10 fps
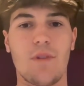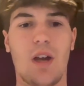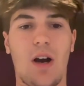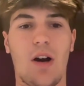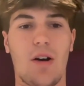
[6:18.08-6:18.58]

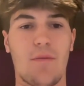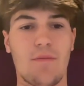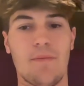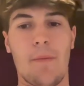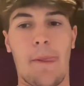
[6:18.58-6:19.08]

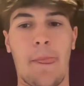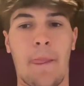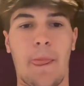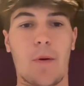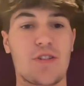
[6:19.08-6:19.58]
um,
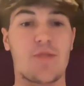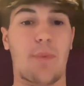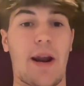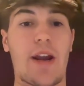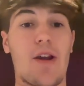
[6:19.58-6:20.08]
which is
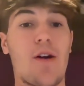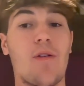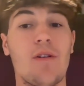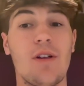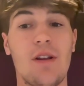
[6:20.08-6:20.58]
brand new,
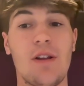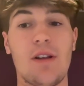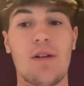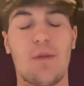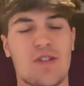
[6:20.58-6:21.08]

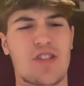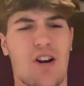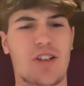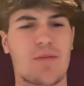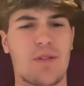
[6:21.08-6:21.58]
which
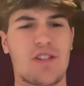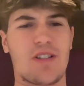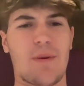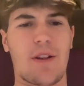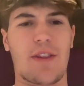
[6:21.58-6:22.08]
is
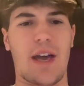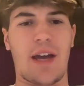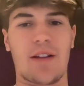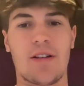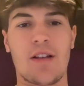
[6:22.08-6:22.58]
about
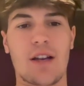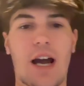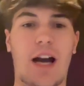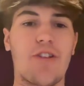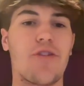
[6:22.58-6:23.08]
that
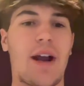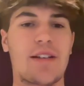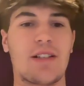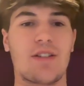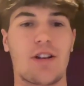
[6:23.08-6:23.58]

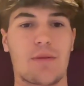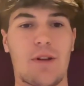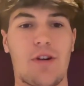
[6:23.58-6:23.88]
contrast I talked about.